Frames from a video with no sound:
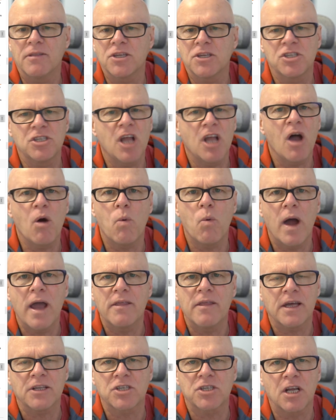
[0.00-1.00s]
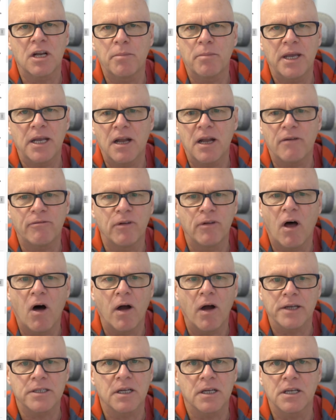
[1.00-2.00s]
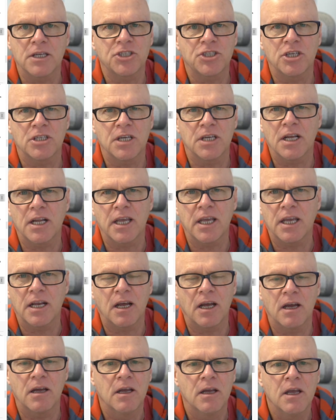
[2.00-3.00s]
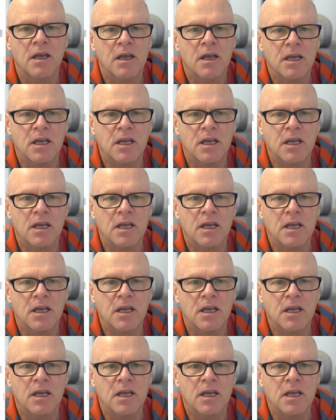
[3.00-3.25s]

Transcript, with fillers: and there's no way that's going to be enough light unless you're dealing in a,